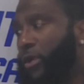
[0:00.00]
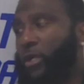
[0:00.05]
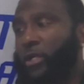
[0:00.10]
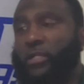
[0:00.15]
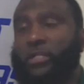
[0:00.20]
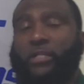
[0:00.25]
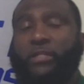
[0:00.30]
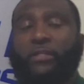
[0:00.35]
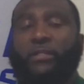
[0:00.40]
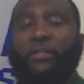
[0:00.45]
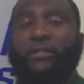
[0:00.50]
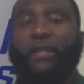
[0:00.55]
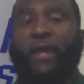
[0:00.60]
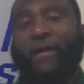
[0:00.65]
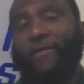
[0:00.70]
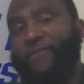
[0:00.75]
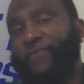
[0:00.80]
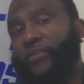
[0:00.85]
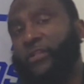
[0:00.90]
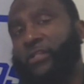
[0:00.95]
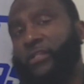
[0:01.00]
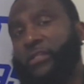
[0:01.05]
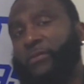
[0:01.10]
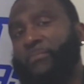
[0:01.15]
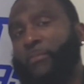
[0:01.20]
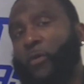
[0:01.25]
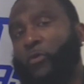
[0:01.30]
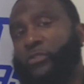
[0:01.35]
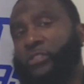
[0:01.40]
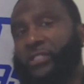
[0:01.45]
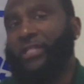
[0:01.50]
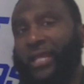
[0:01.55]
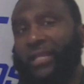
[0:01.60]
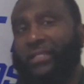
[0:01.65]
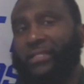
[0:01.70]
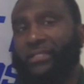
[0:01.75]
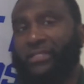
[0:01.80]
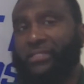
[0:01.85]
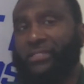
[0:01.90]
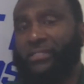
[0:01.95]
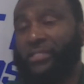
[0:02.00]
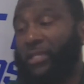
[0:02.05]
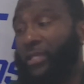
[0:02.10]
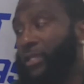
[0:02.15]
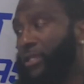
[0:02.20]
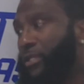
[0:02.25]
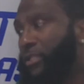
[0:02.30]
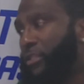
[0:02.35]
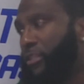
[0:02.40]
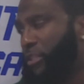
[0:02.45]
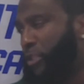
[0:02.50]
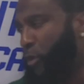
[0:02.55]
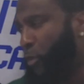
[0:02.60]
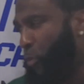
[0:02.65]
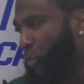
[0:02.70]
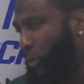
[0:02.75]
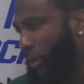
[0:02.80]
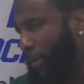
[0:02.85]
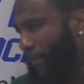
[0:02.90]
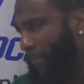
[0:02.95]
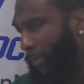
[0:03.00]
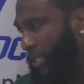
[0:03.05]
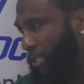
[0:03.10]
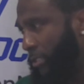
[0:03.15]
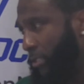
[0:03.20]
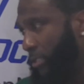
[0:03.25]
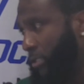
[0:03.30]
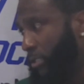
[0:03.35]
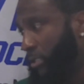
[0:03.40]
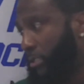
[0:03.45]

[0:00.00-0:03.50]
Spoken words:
going to definitely most likely say the women